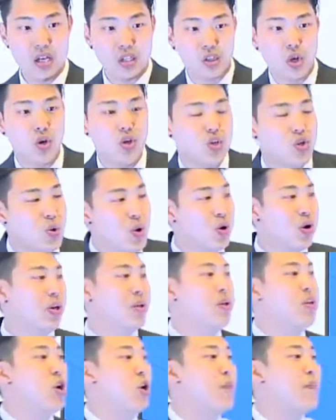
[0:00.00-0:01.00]
So your,
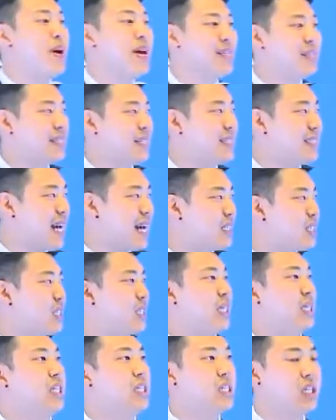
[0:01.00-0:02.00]
your business has to
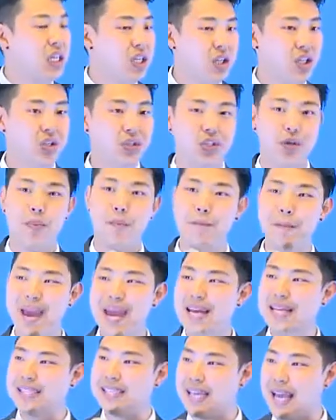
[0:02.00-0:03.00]
continue to
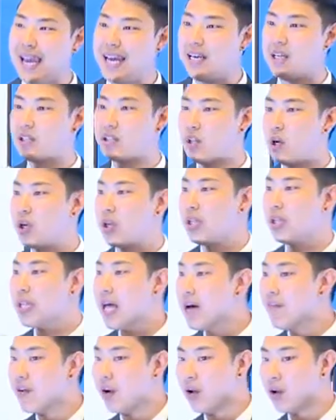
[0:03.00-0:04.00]
maintain a certain
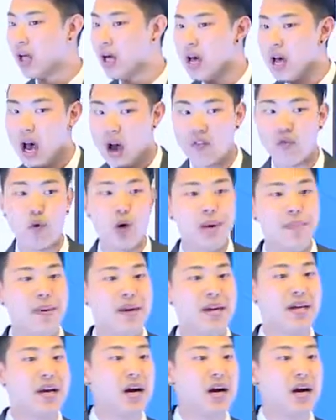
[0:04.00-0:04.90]
level of repeat